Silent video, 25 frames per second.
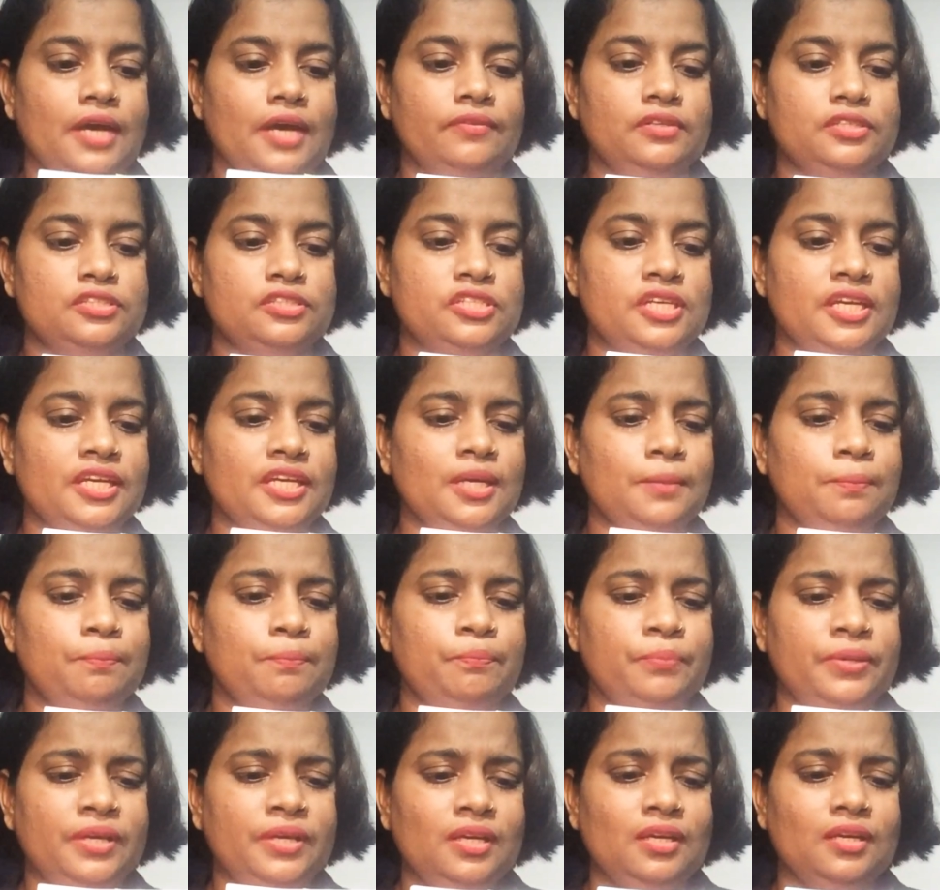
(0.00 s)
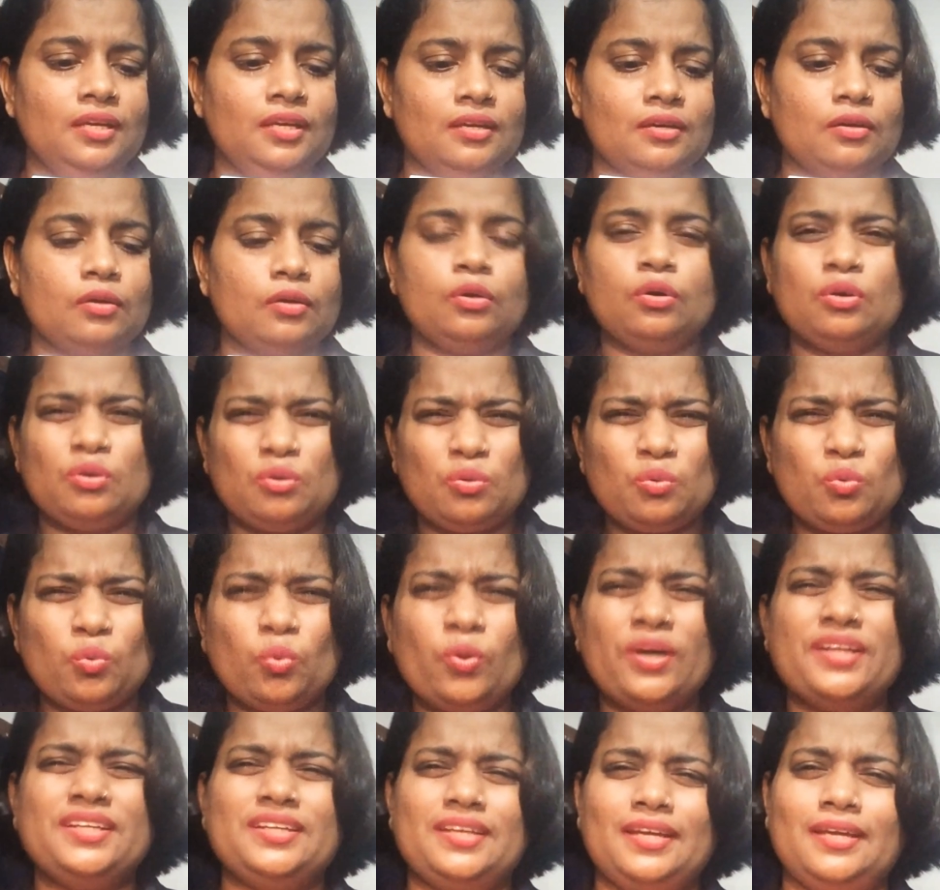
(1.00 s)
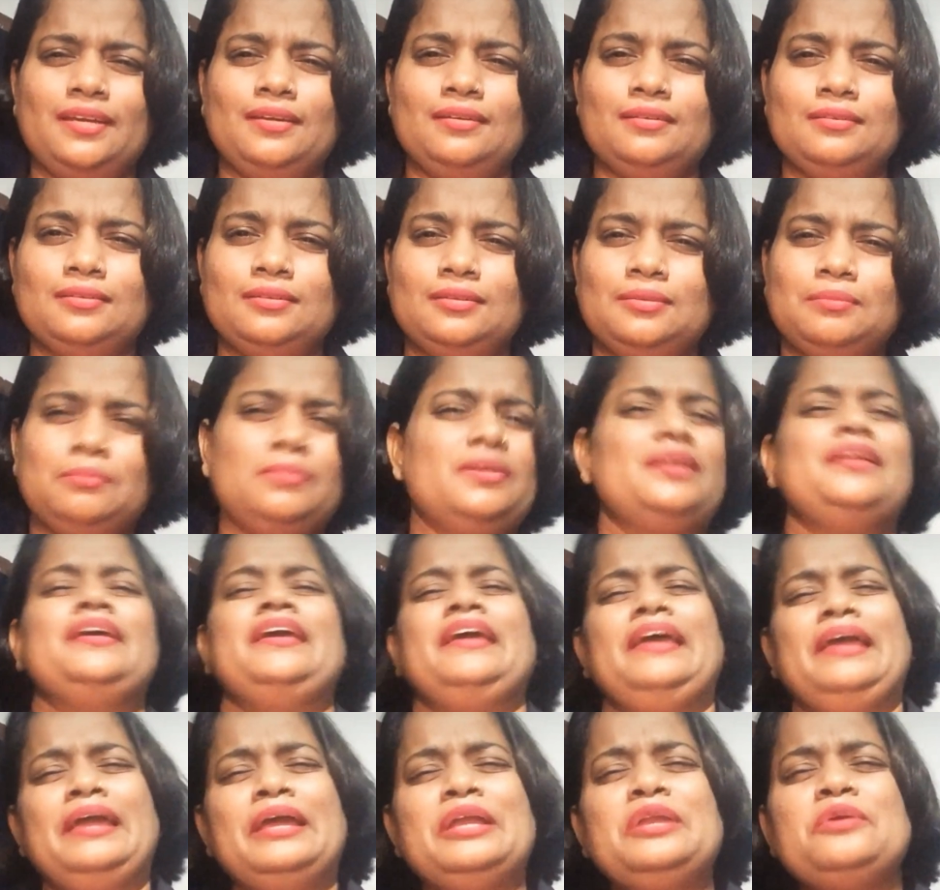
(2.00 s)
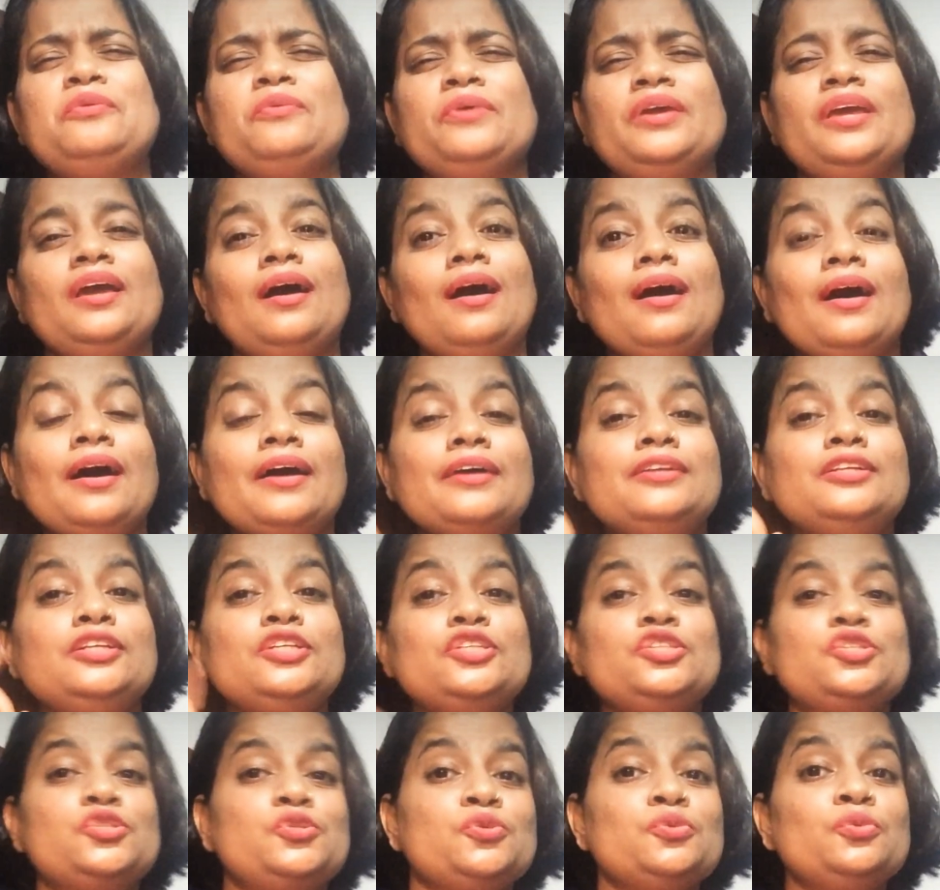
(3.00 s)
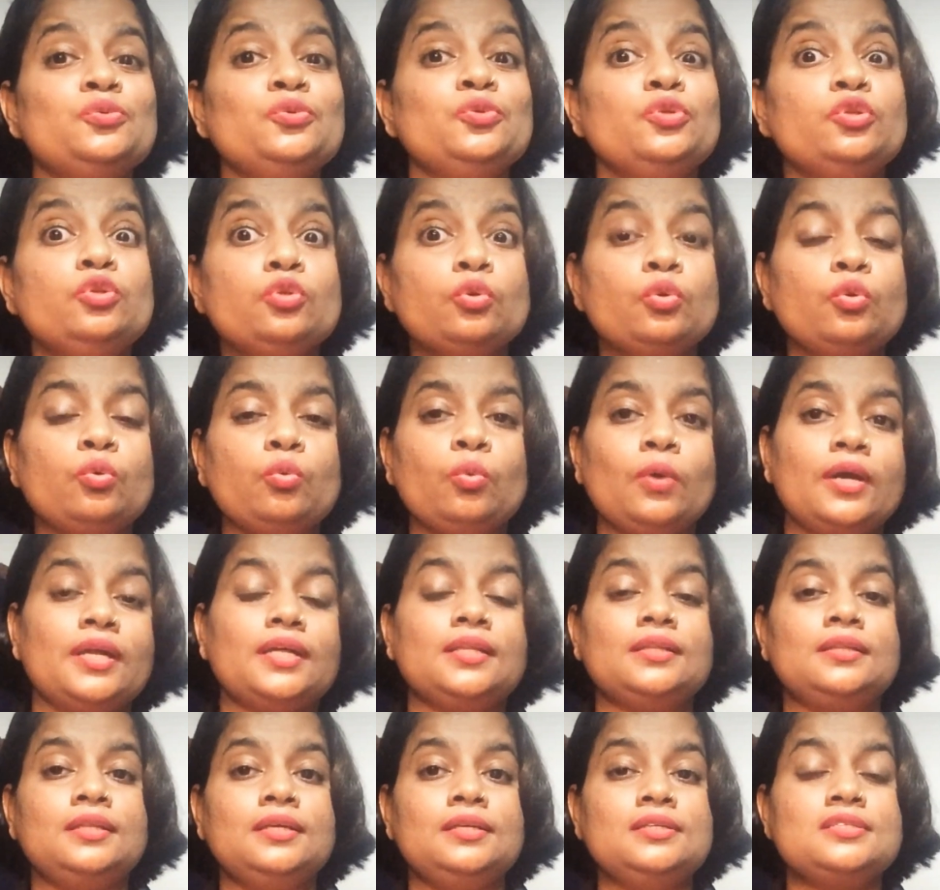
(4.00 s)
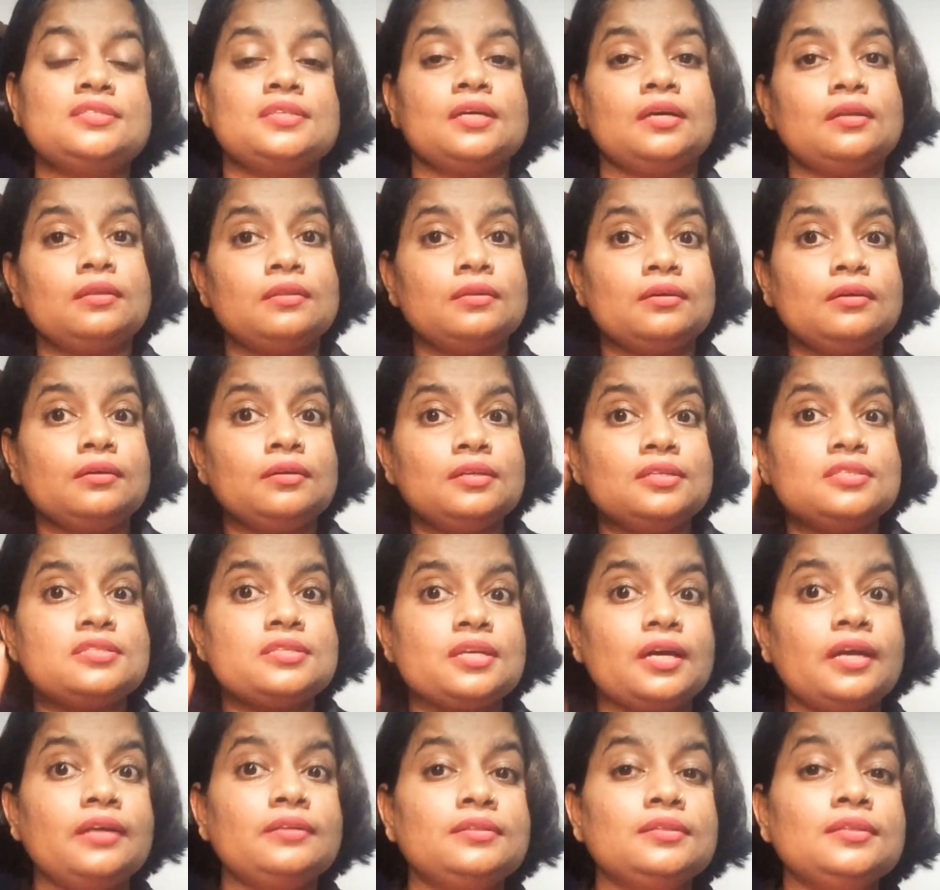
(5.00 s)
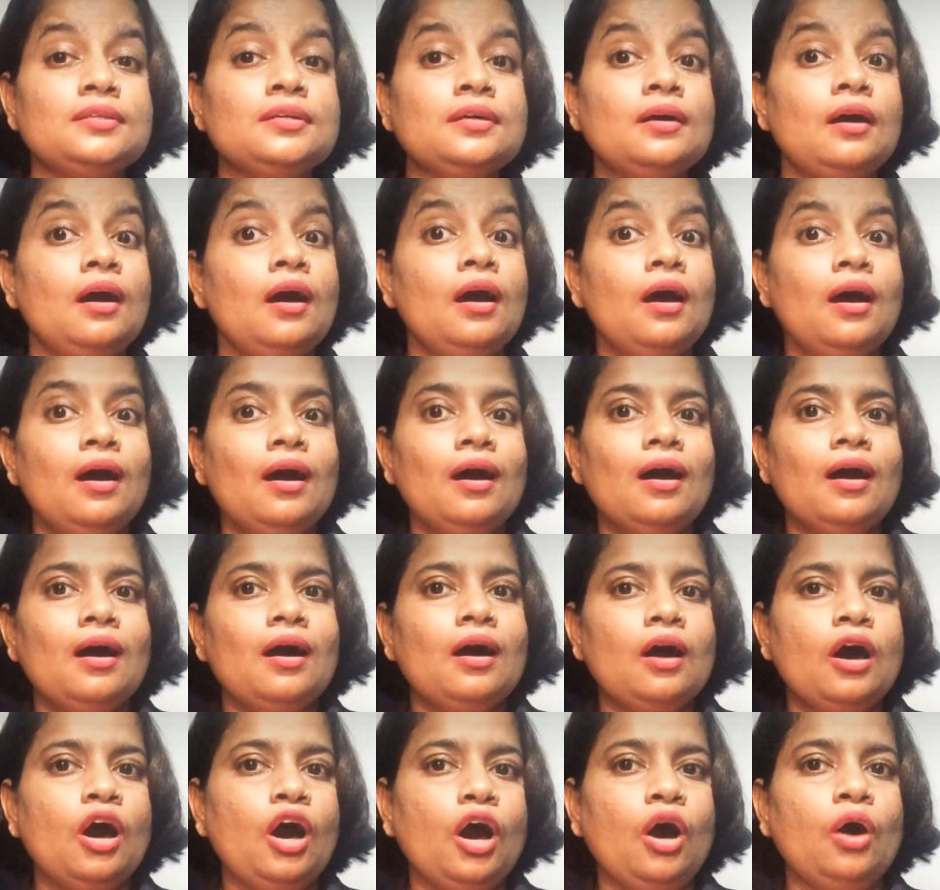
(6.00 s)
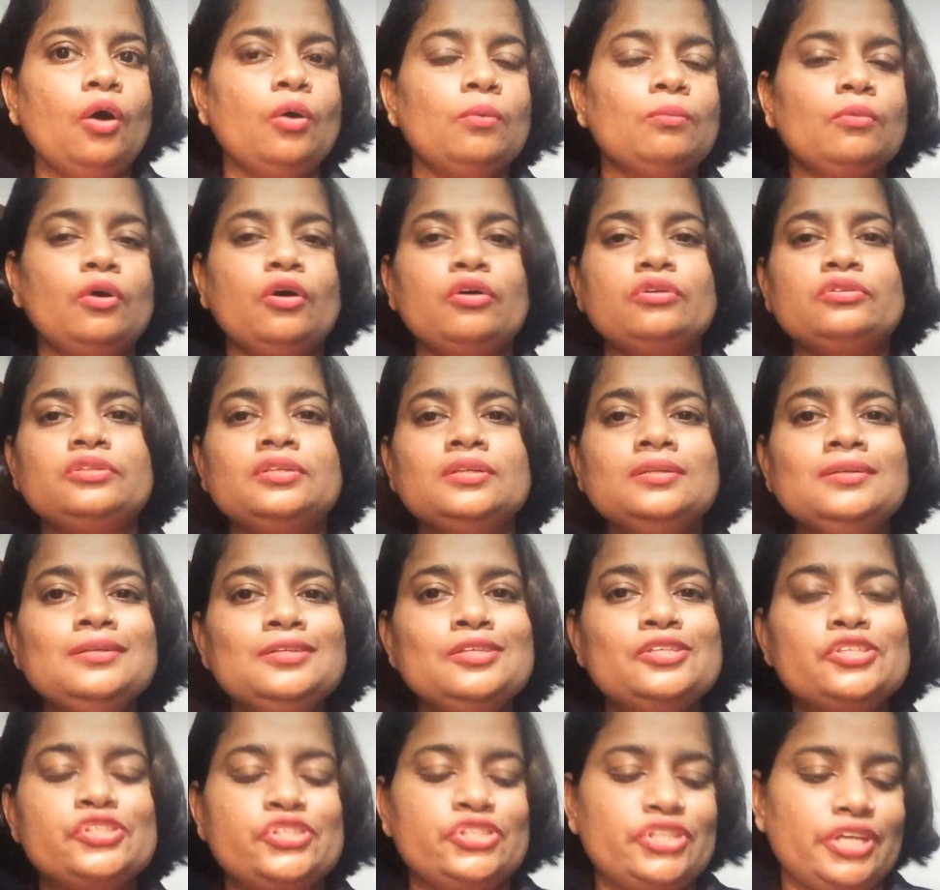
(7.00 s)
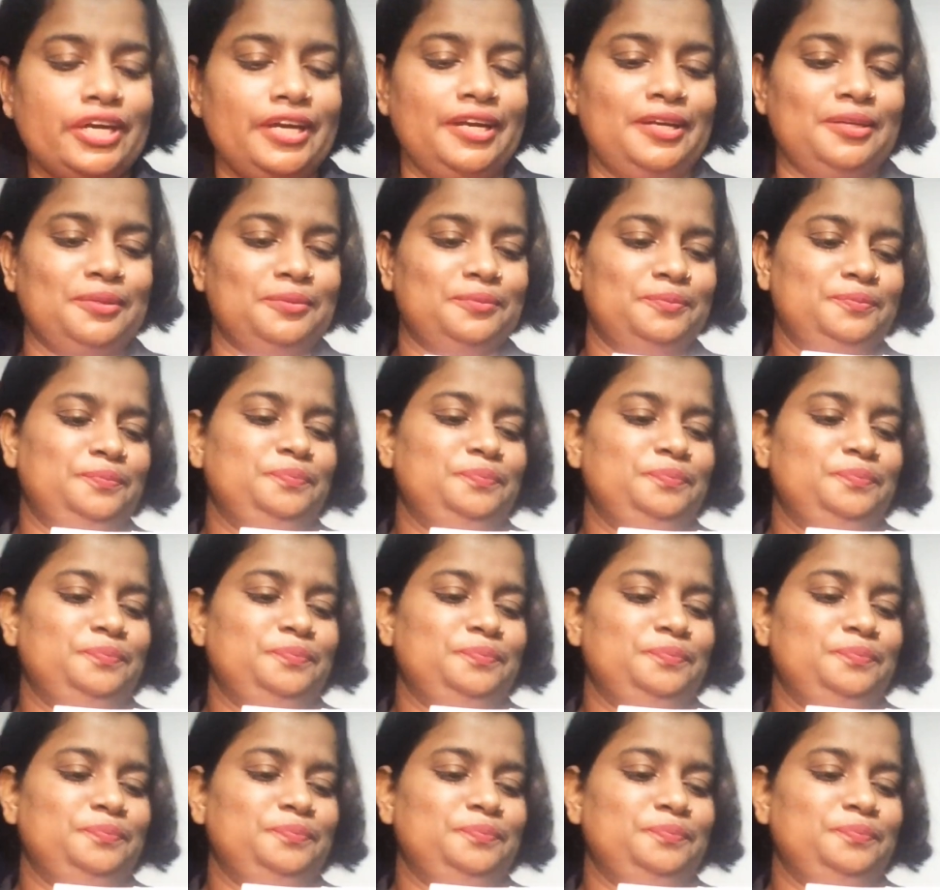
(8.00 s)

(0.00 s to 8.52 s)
I will take a peek one day. But anyway, I need to know what are things are there inside the home or the shed.